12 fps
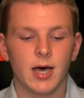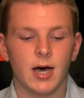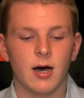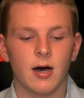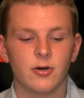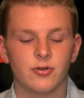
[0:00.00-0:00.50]

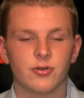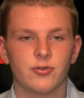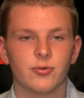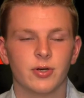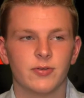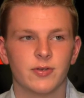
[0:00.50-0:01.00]

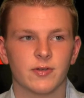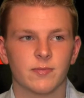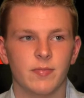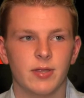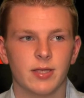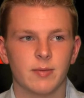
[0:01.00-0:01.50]
126
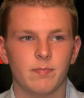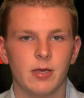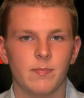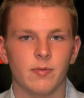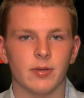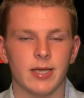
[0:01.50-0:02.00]
million
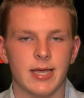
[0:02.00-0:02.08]
people,